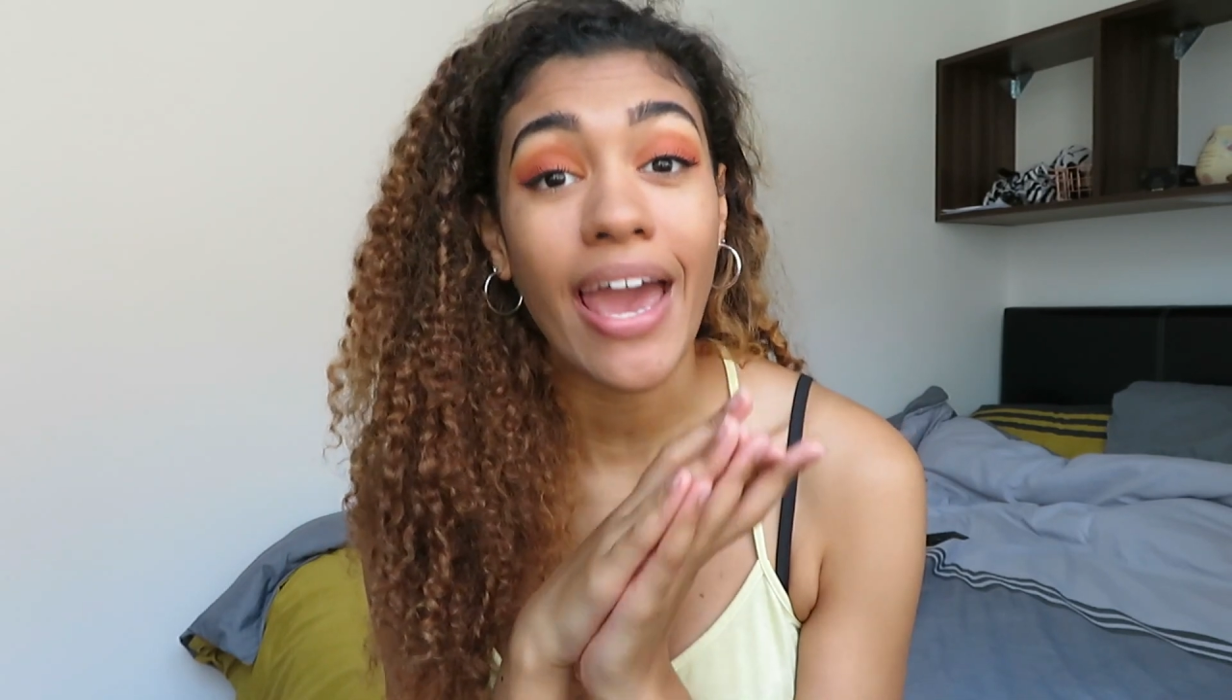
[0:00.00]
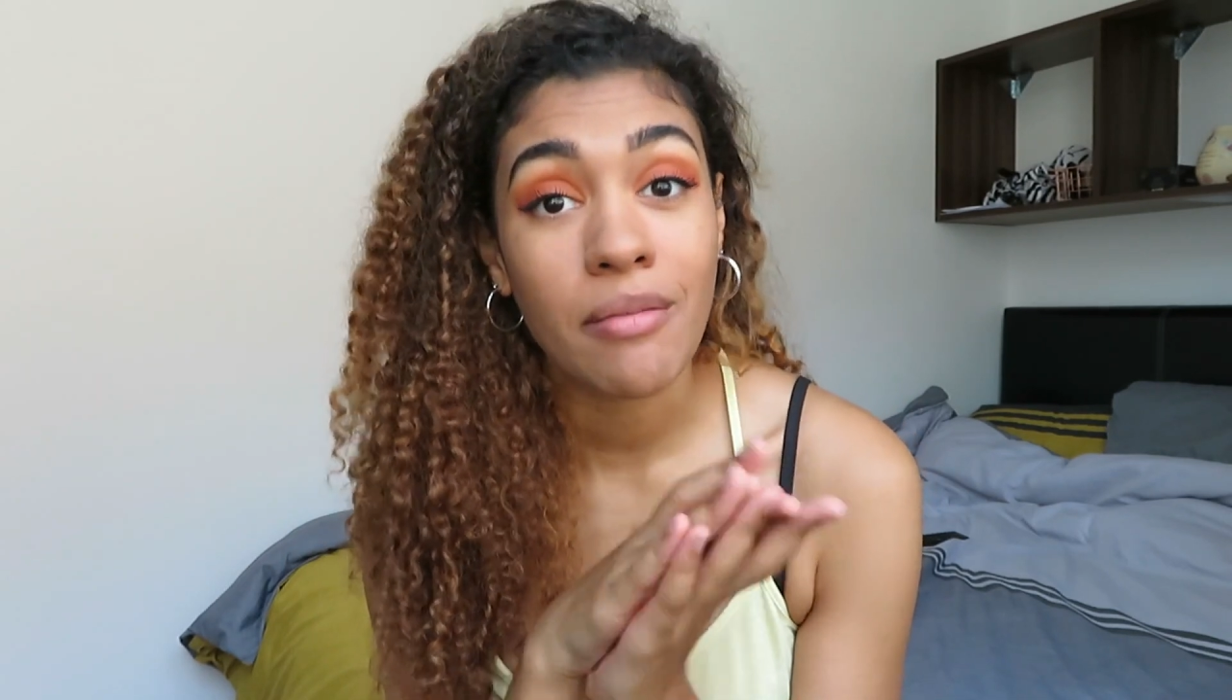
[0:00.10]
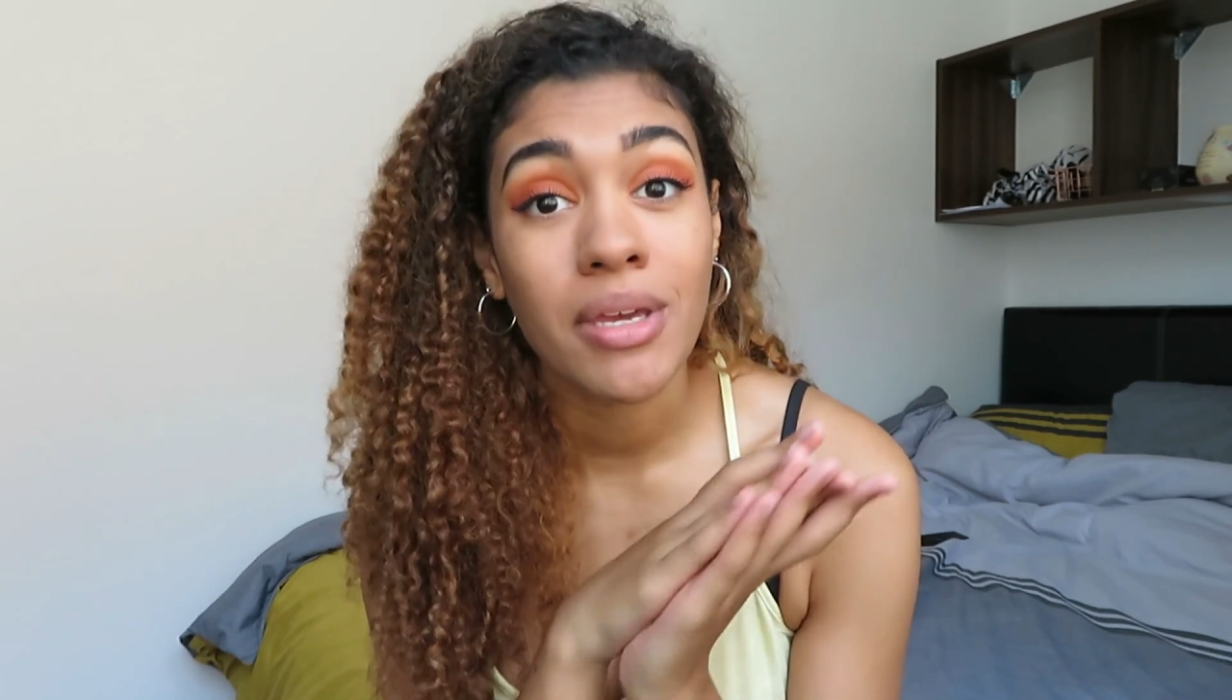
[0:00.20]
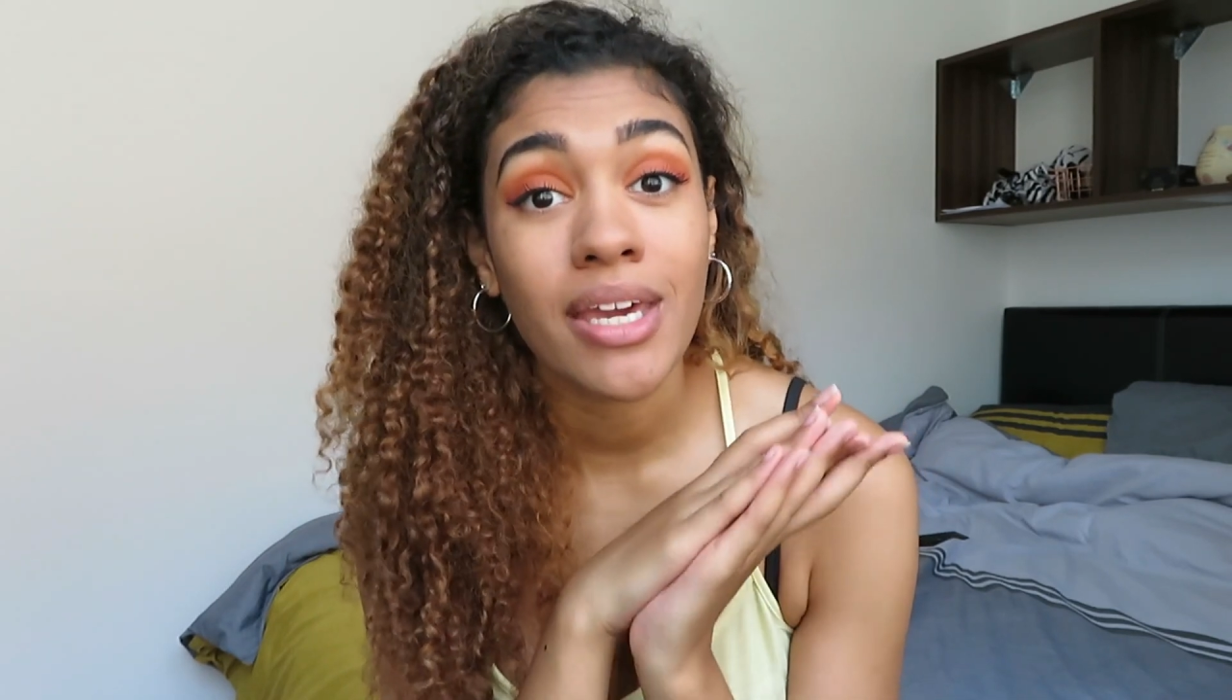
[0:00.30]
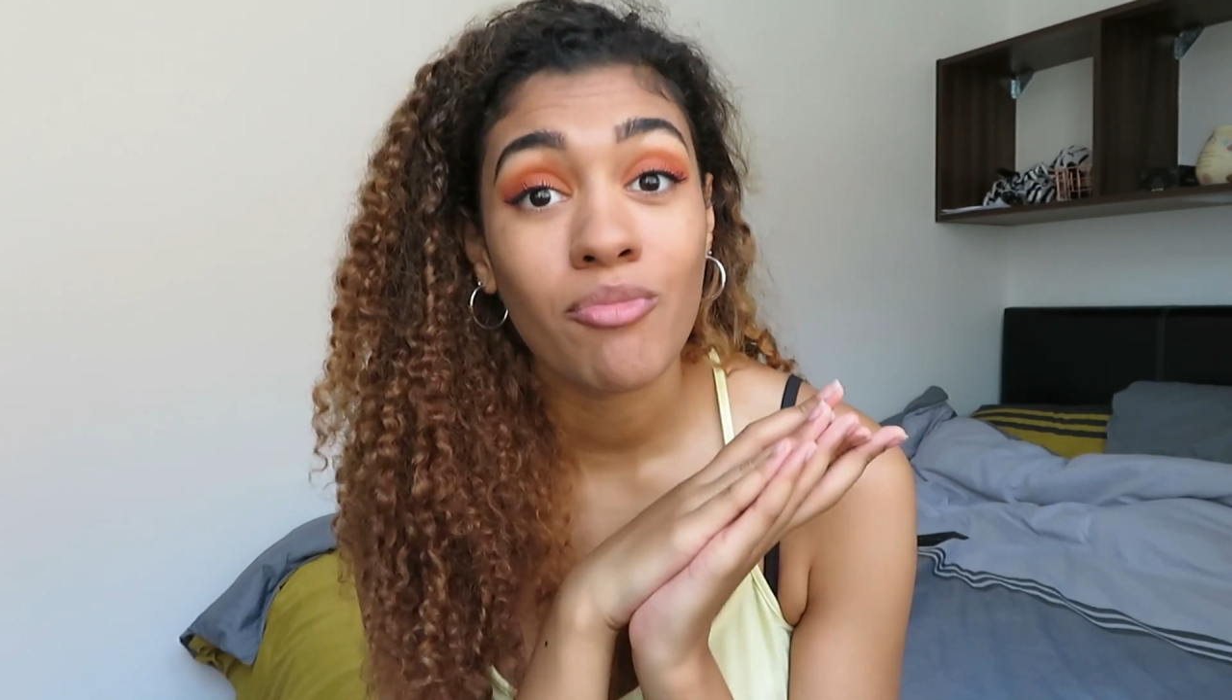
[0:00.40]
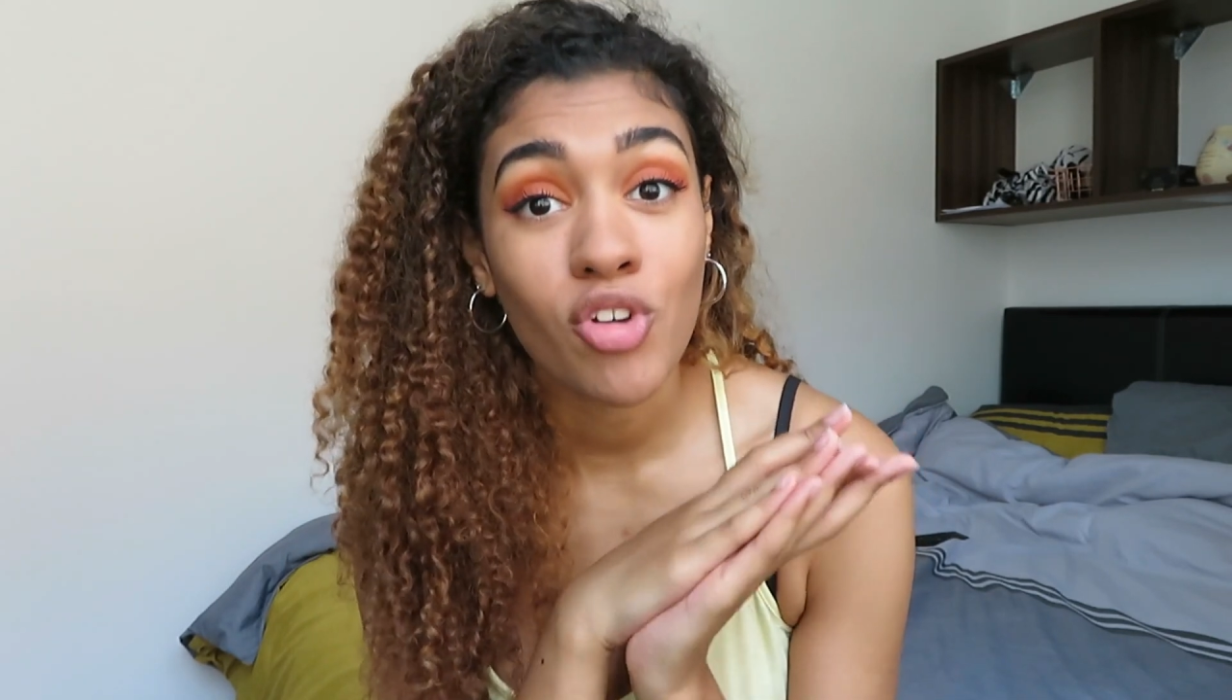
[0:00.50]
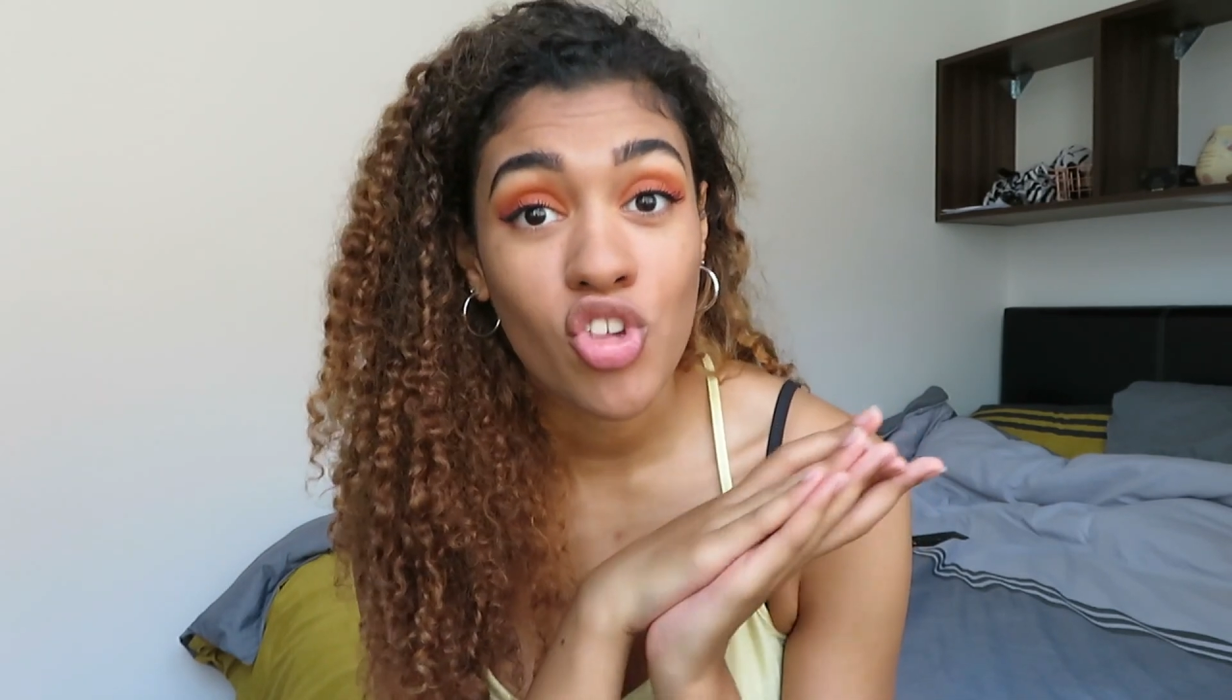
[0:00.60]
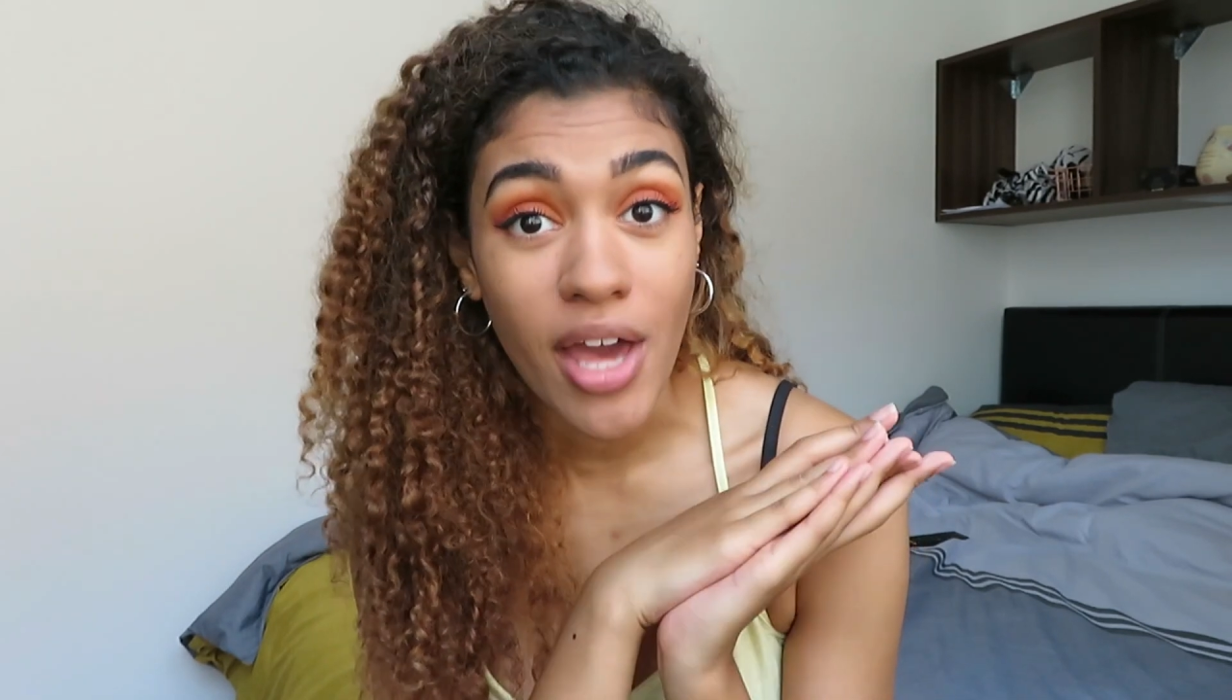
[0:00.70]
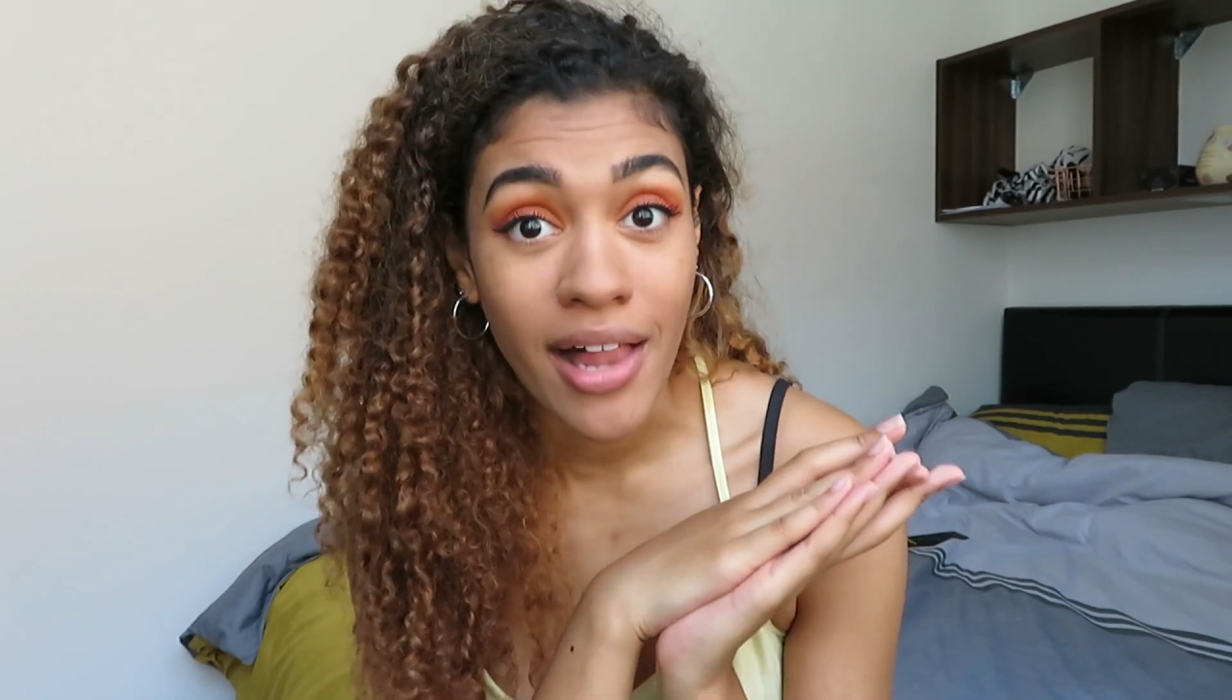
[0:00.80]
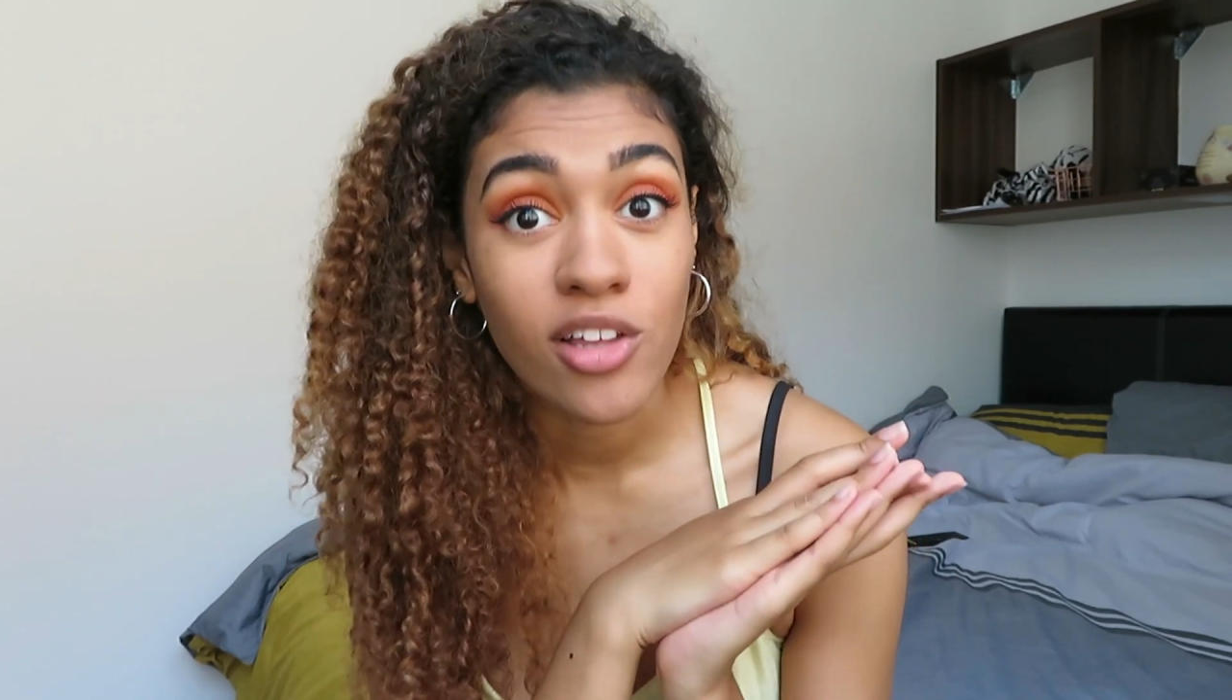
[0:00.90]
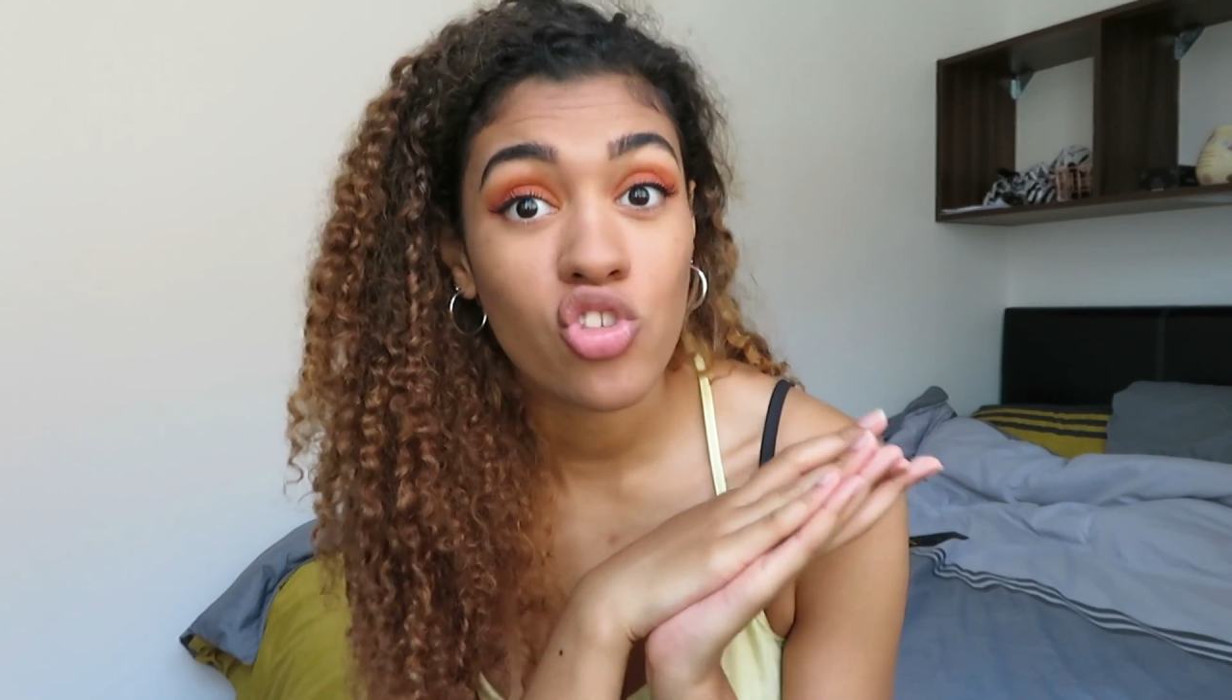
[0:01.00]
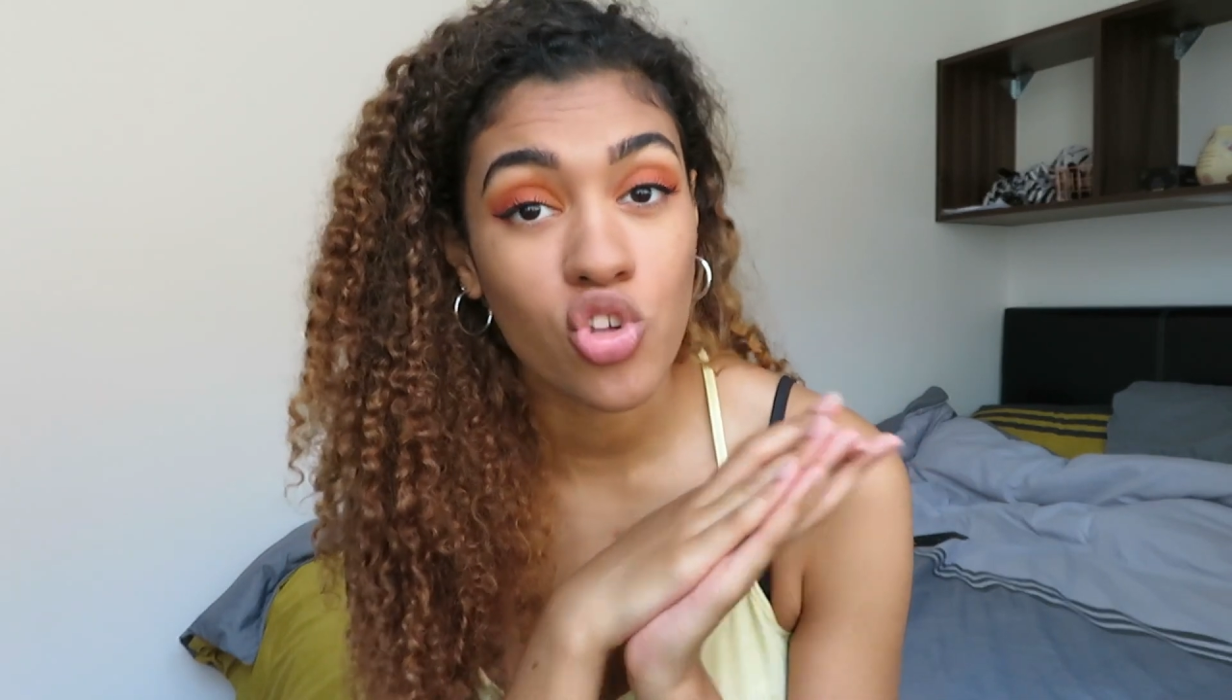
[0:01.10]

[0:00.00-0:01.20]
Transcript: Amy and Richelle